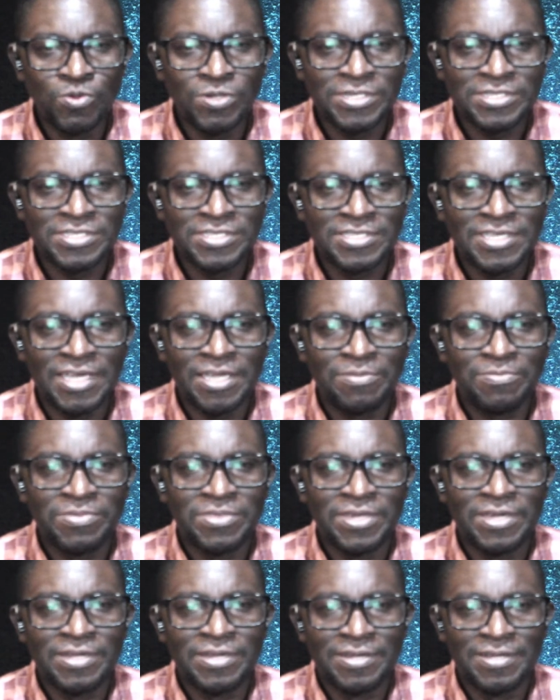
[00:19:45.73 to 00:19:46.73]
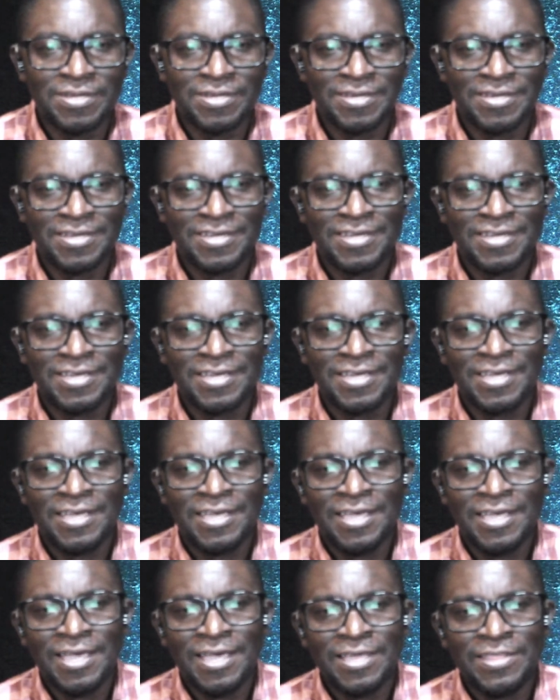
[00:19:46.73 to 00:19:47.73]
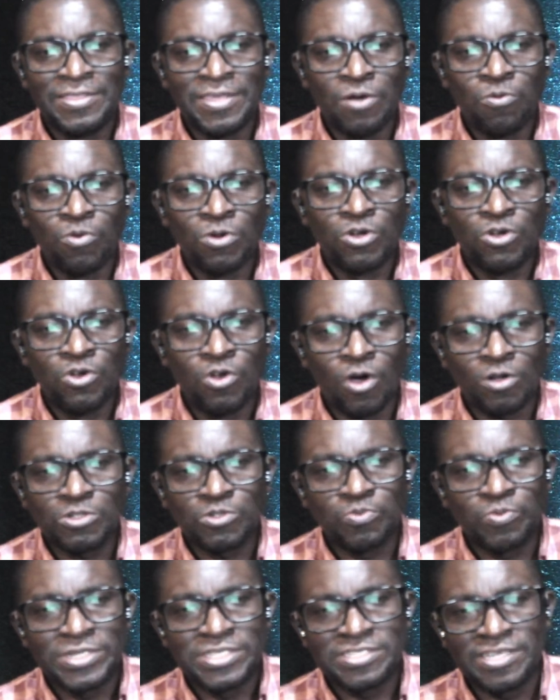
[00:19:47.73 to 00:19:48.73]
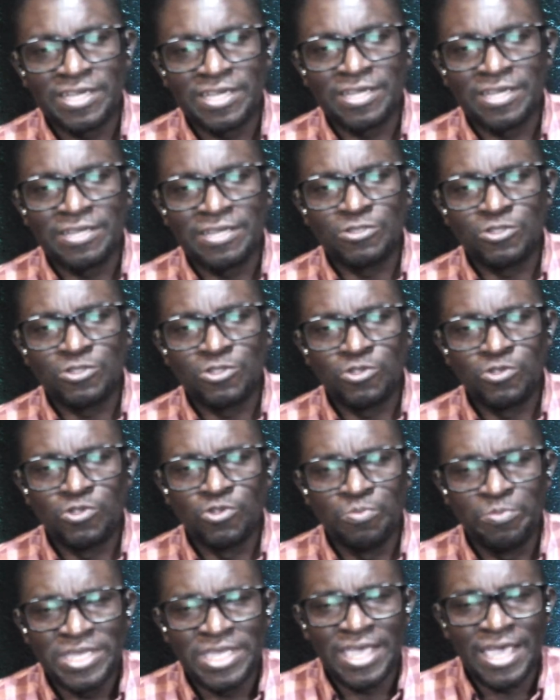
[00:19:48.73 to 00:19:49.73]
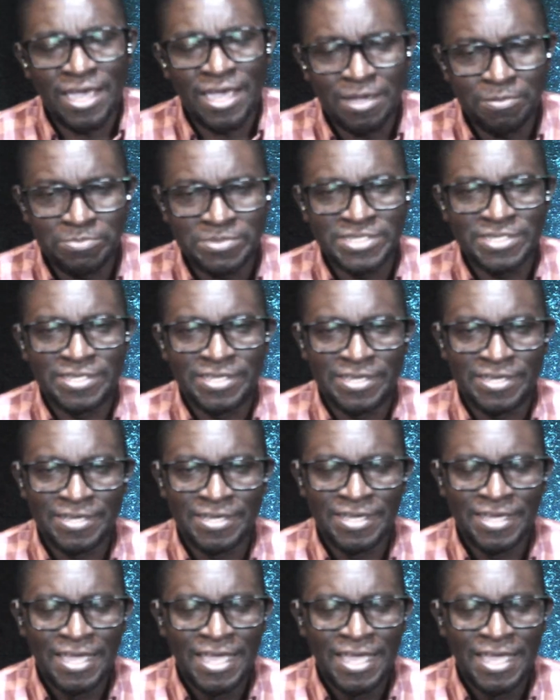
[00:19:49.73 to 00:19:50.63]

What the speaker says: the same thing. They will not return to me empty.